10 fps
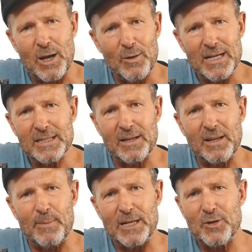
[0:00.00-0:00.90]
it is that
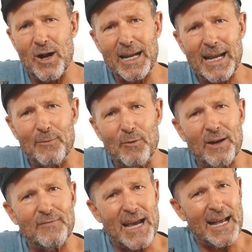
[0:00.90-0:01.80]
they've been trying to get rid
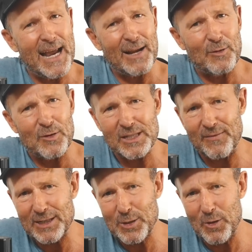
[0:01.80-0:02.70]
of Dan Andrews, the
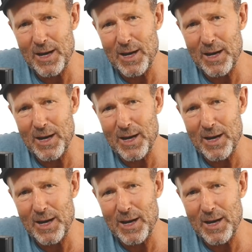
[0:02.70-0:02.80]
Victorian